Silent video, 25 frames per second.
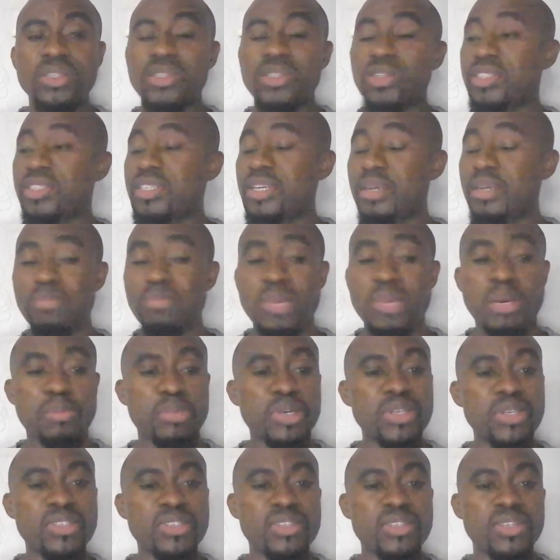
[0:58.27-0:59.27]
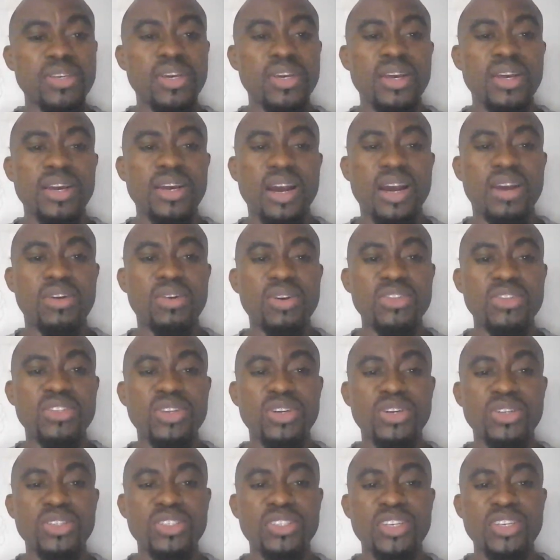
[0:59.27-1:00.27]
your team members across
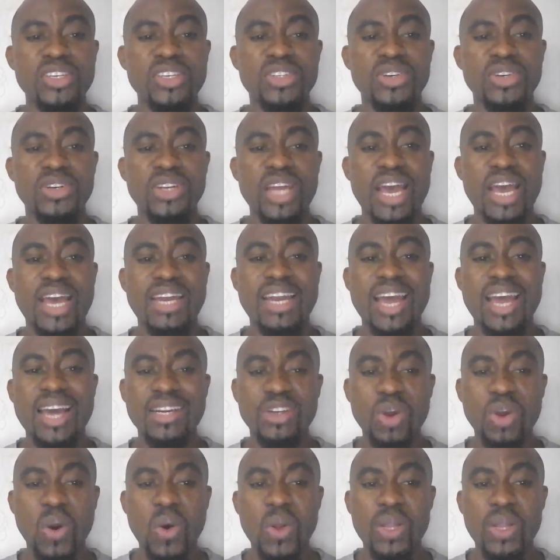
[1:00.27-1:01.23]
the organization and at